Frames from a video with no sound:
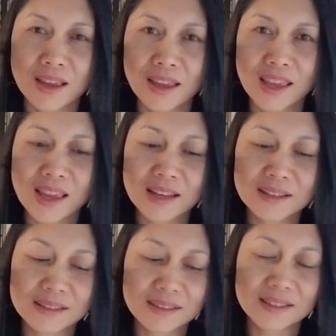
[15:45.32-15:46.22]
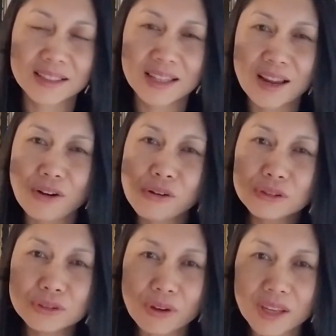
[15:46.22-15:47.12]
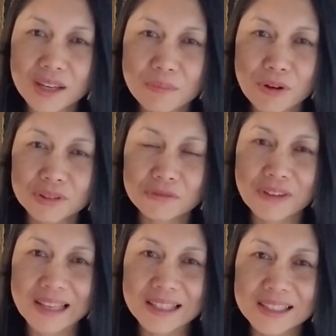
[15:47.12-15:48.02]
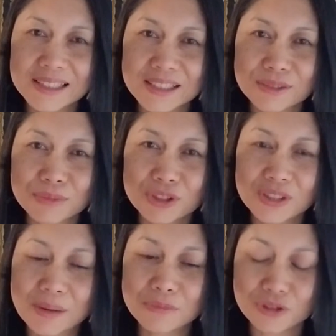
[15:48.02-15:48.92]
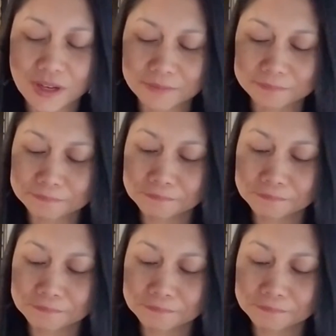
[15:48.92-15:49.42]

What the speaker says: And they are all talking about the finances of the subject.